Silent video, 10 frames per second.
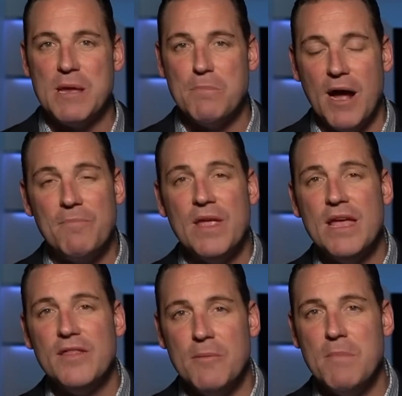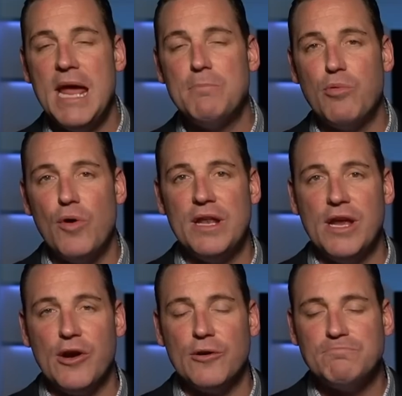But the main point
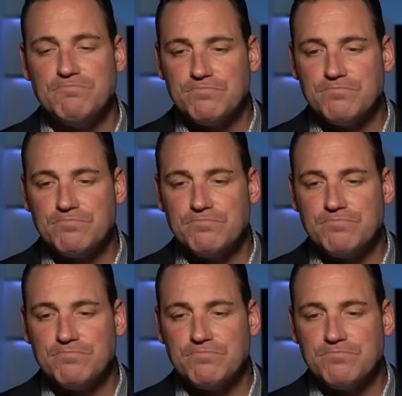here,